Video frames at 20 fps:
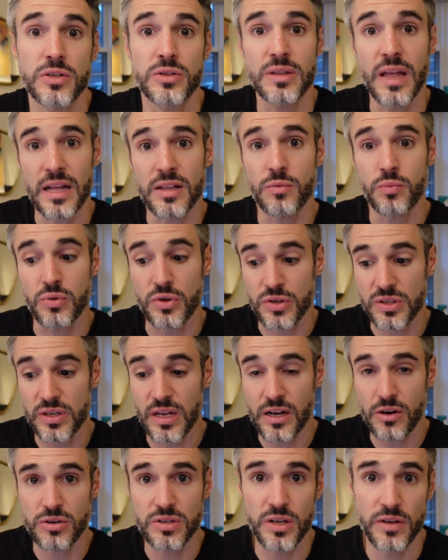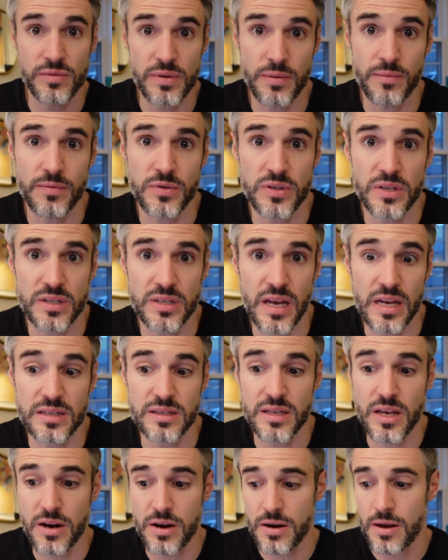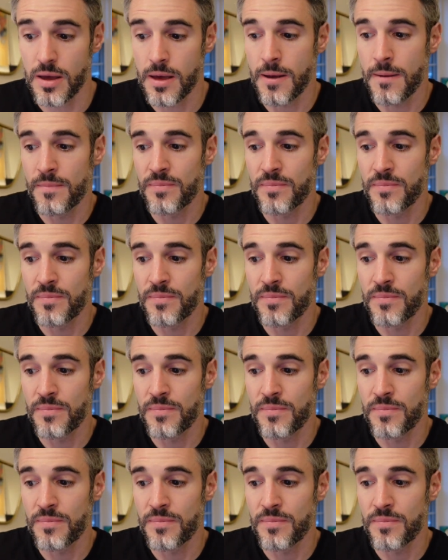So that we're setting ourselves up for success there.